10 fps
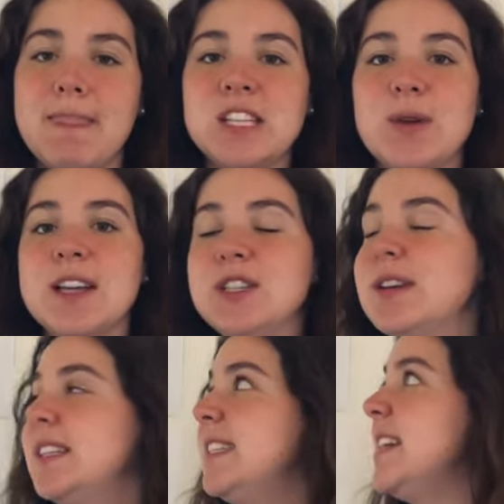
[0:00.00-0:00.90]
So as you
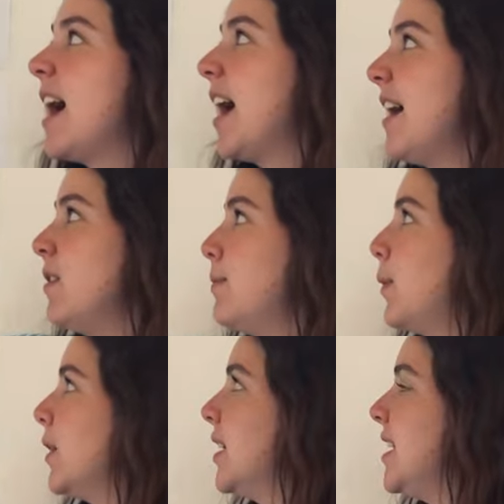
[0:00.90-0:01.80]
can see, I have a
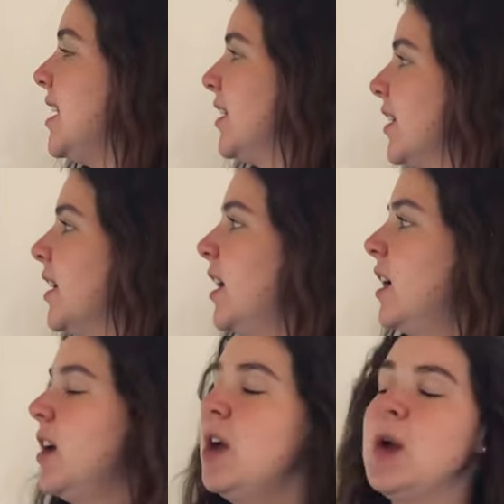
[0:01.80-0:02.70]
board here
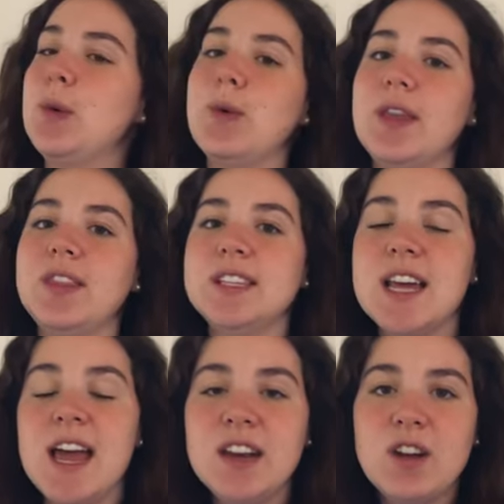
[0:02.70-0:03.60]
with
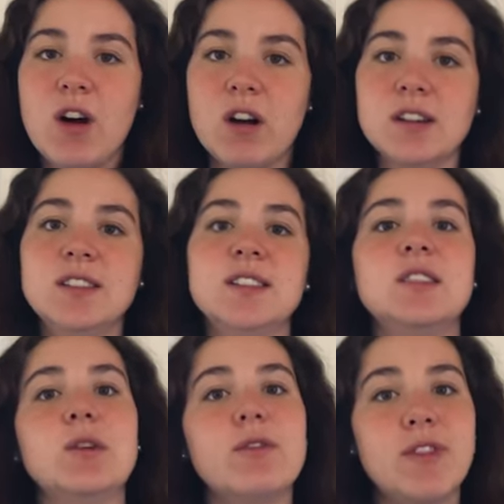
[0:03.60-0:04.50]
10 cards,
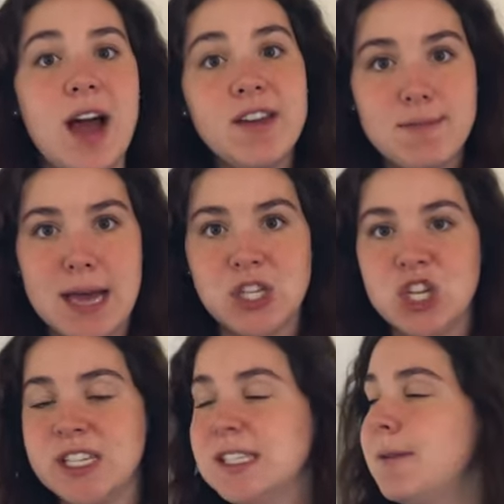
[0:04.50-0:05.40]
so 5
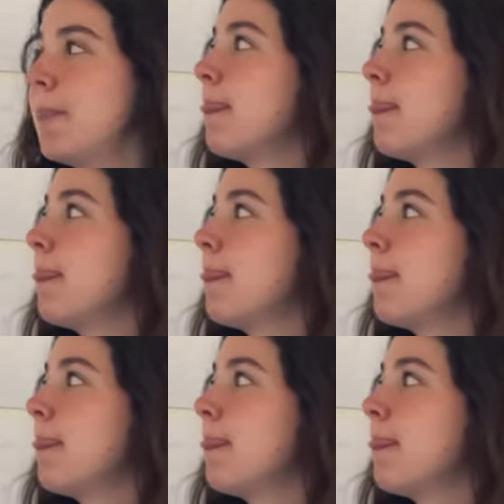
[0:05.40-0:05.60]
matches,